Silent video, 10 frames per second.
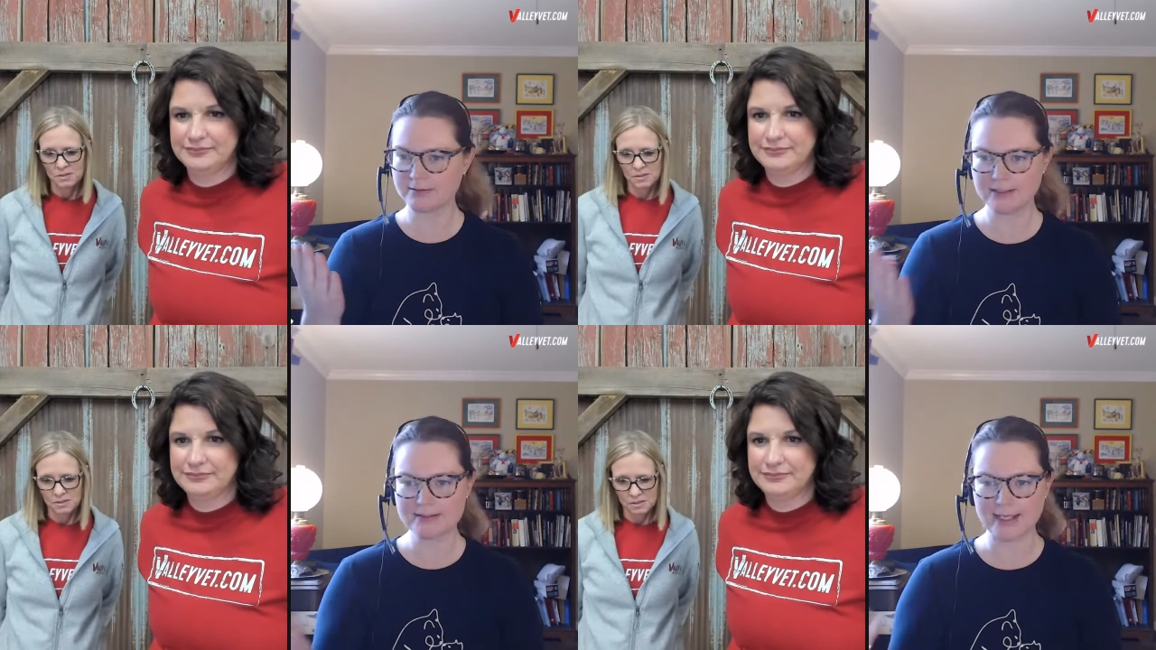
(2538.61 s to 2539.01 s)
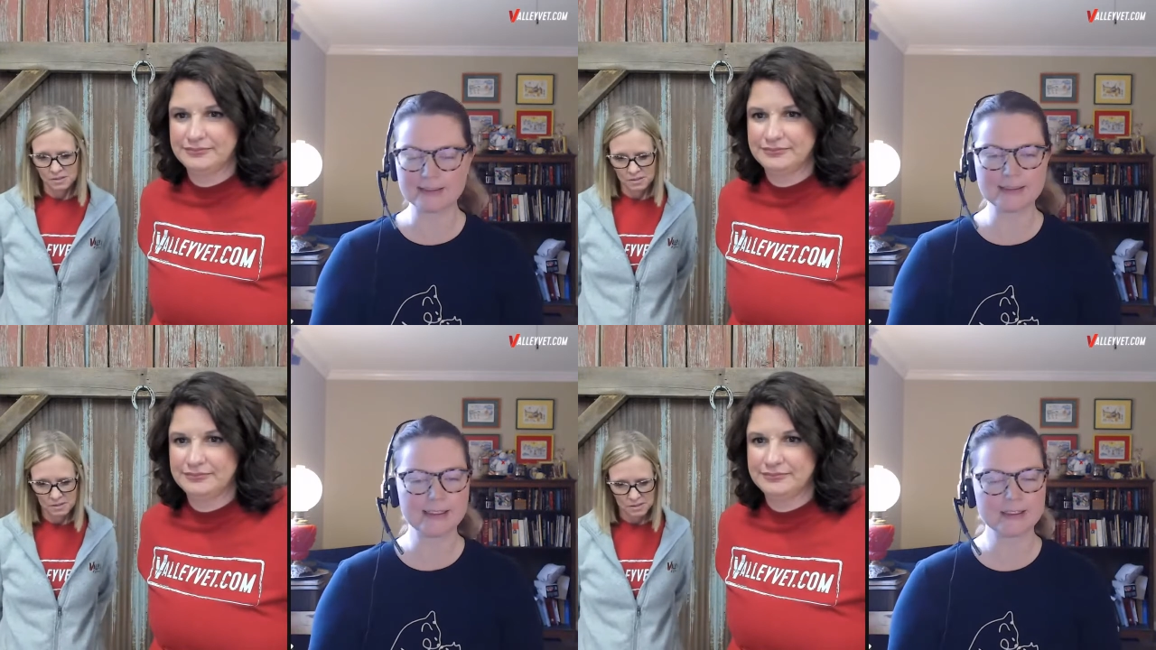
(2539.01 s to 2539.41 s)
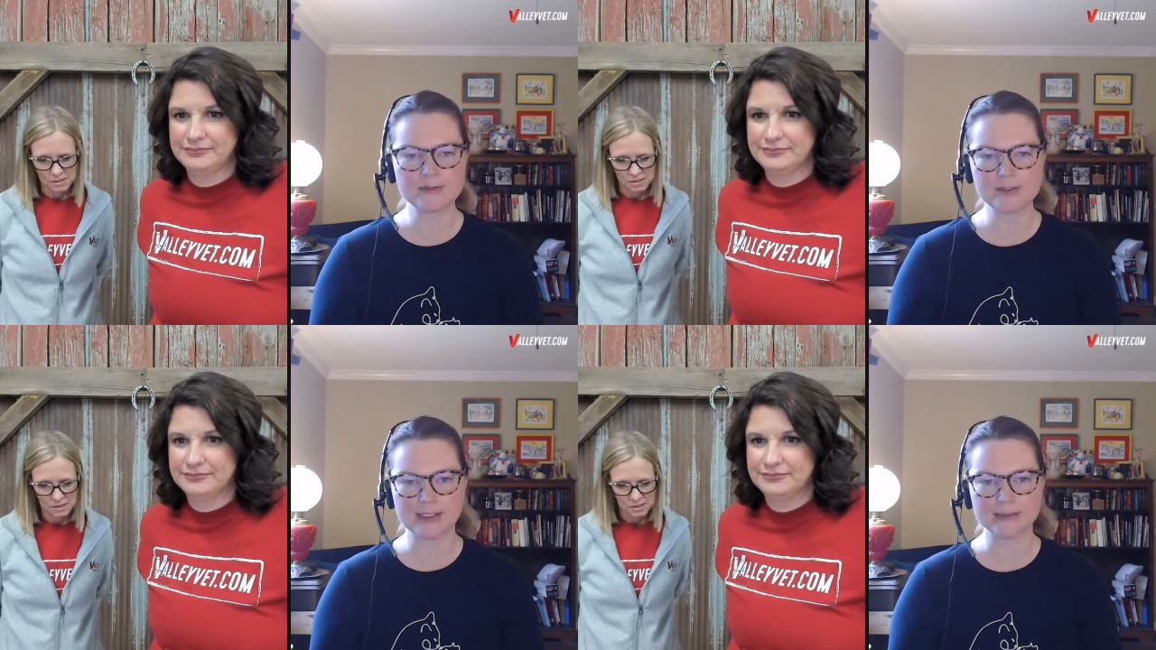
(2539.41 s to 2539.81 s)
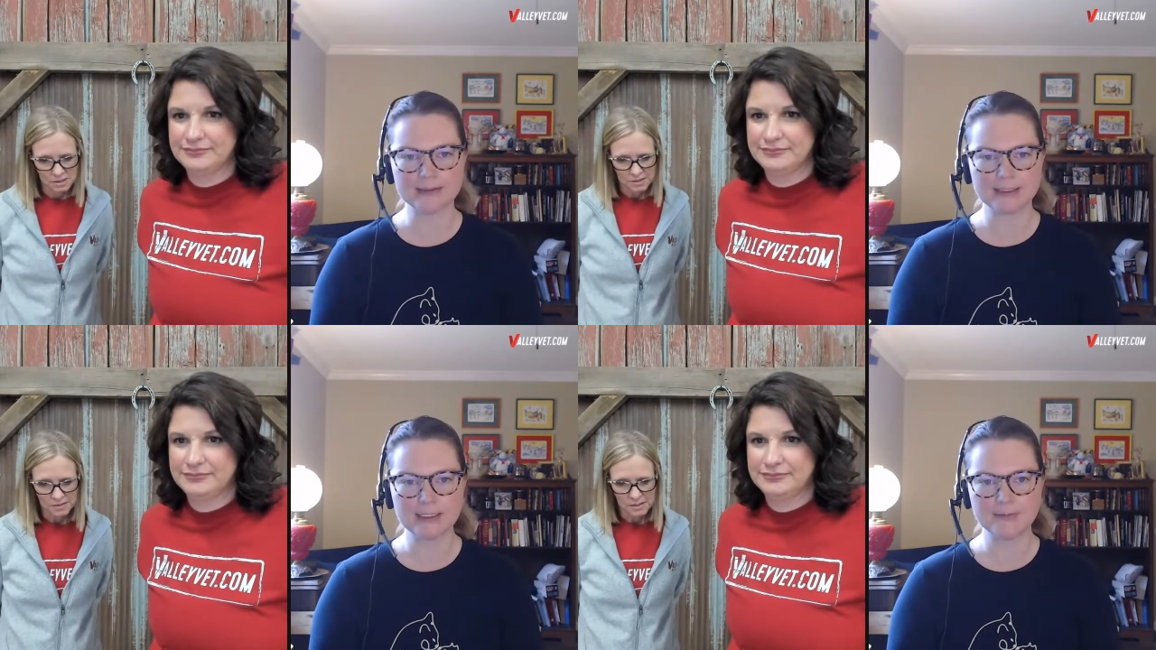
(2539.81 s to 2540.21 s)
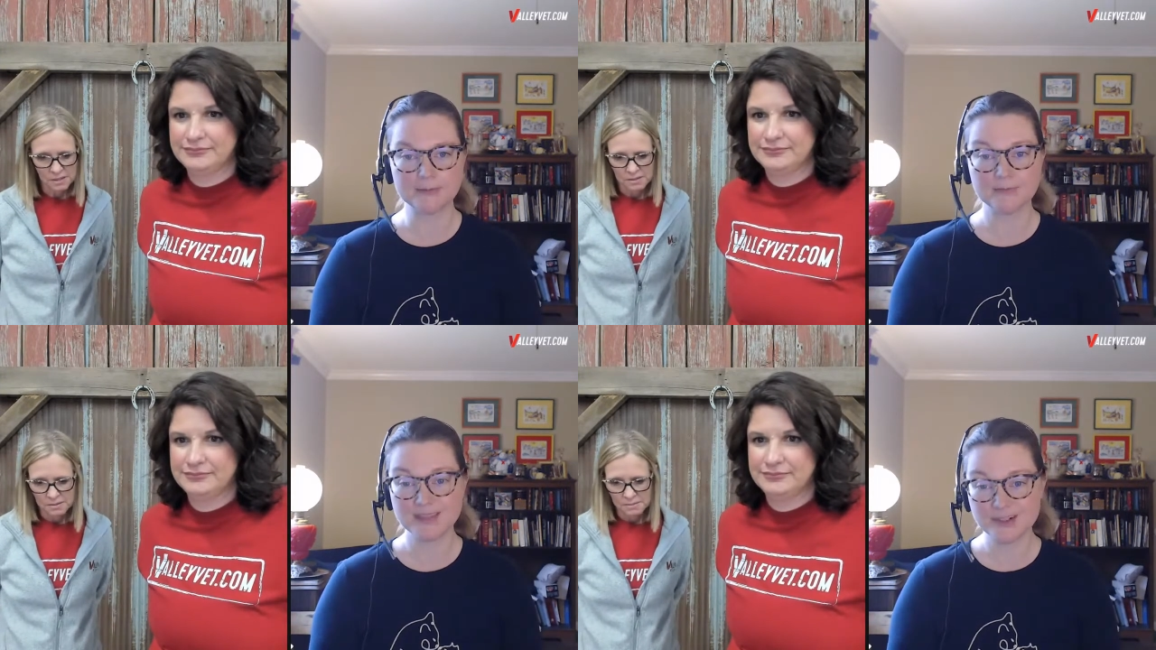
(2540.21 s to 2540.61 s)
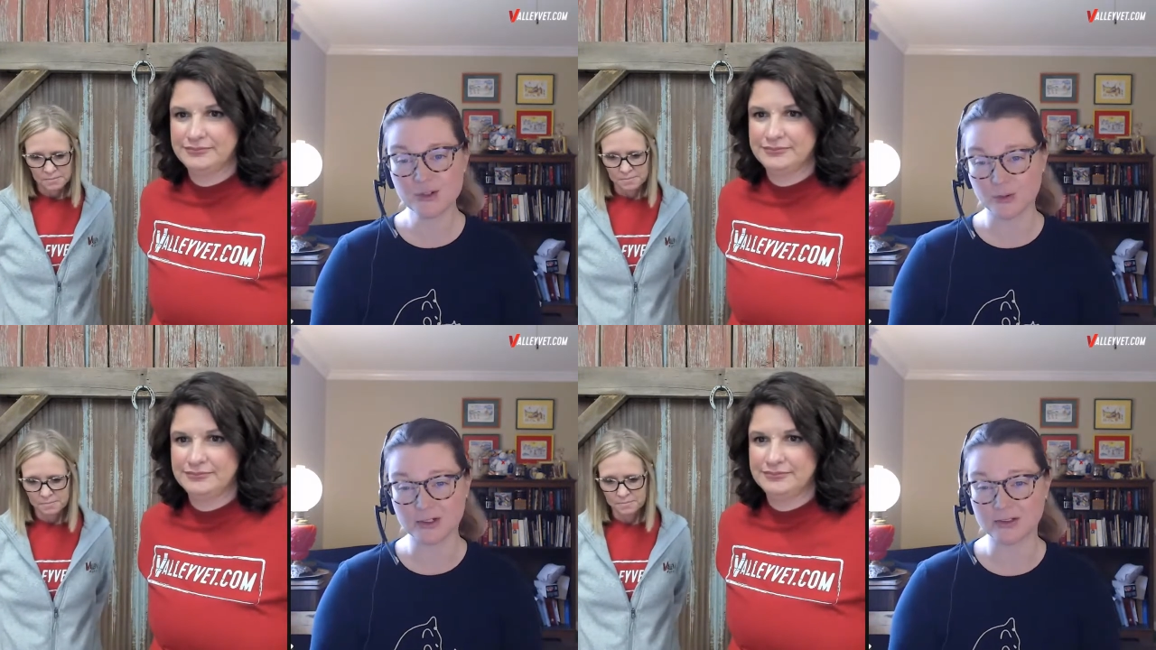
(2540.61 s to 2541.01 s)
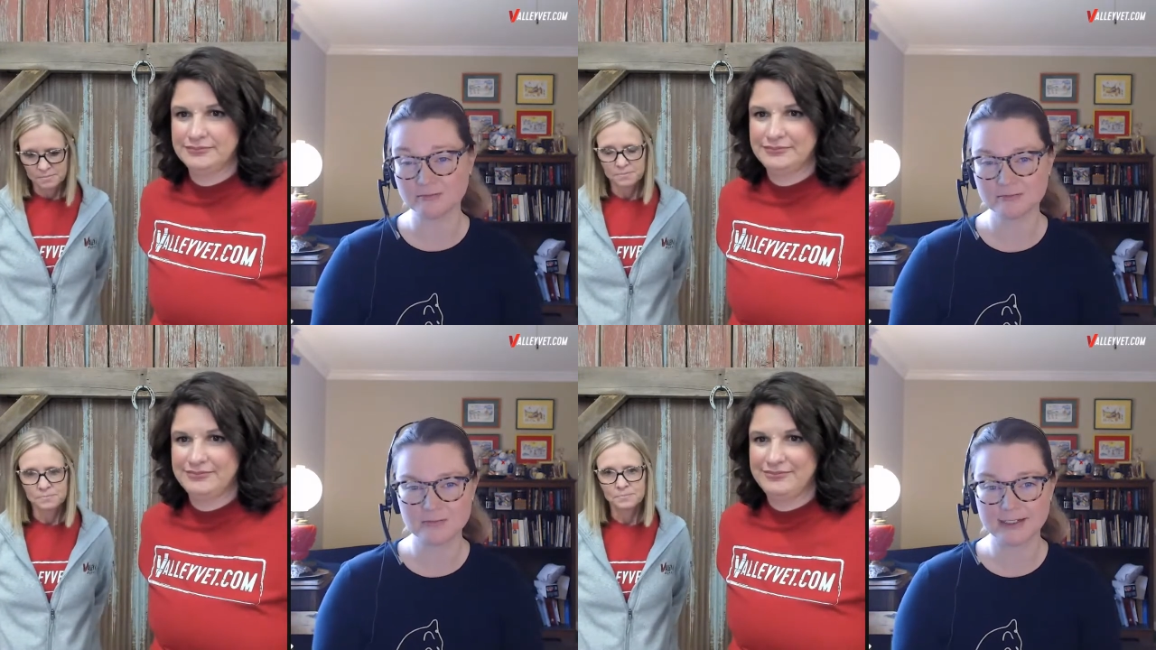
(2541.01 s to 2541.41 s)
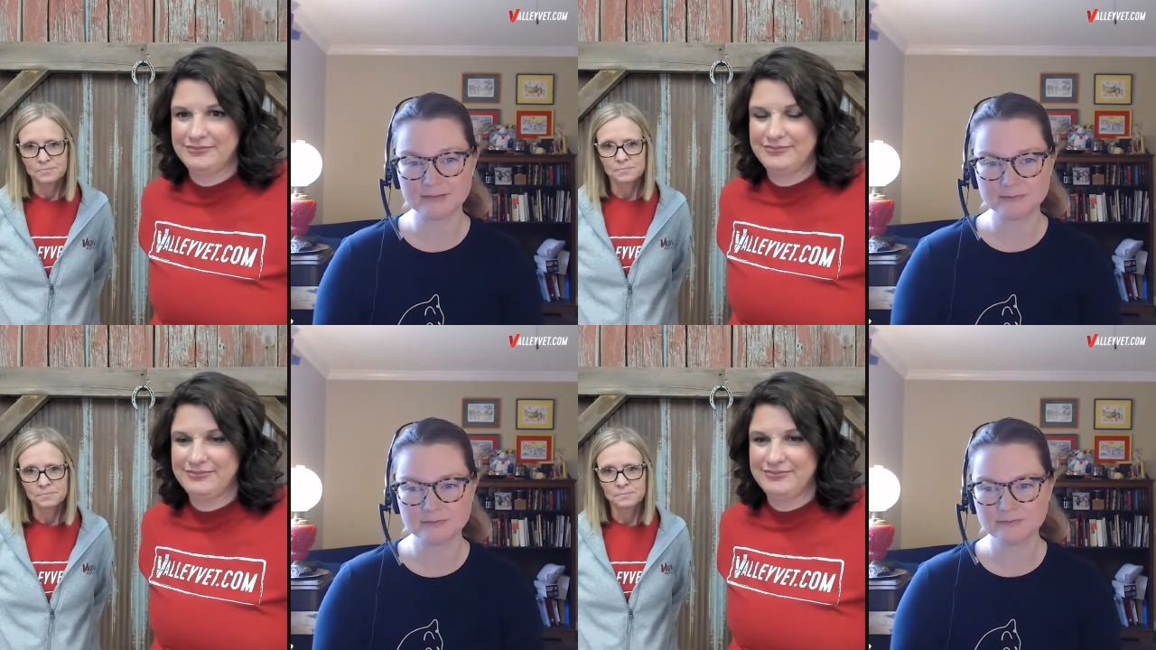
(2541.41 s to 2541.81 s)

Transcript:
Speaker 1: exactly like you said, um, they're shorter, you know?